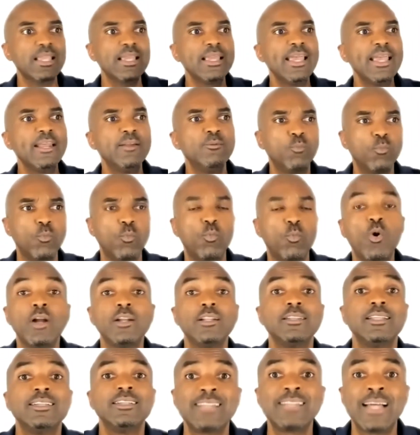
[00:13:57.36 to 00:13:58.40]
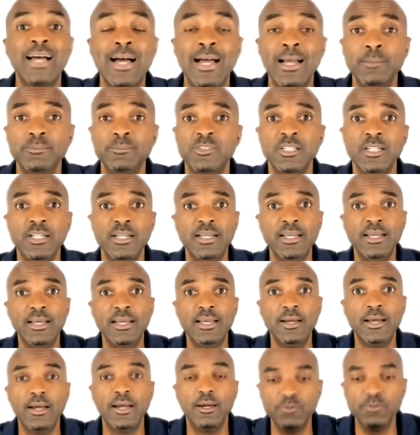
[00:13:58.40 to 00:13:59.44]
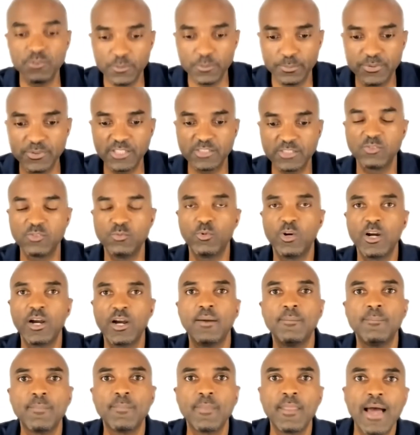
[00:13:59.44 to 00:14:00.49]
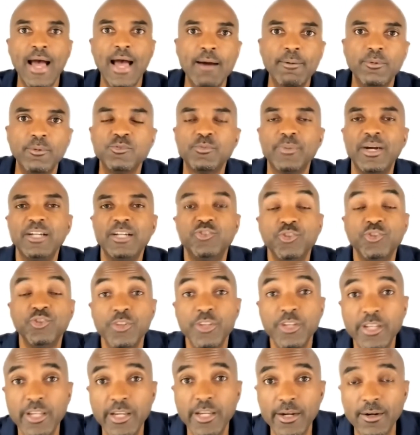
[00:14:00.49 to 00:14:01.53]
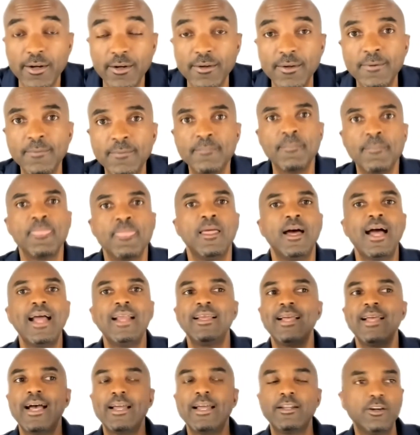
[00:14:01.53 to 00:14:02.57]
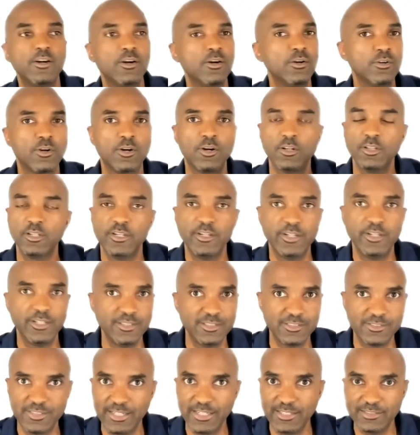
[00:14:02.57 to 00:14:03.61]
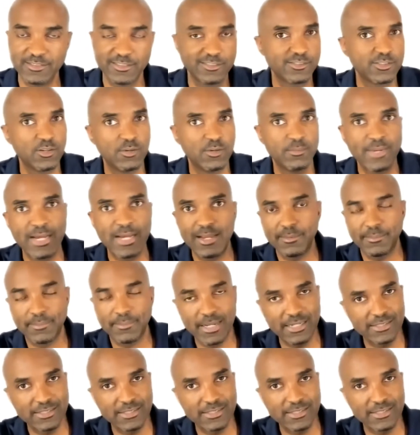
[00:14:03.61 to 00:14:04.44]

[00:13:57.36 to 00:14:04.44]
And one of the times, it was a position where it was my junior year, and I gotten hurt earlier in the season, so my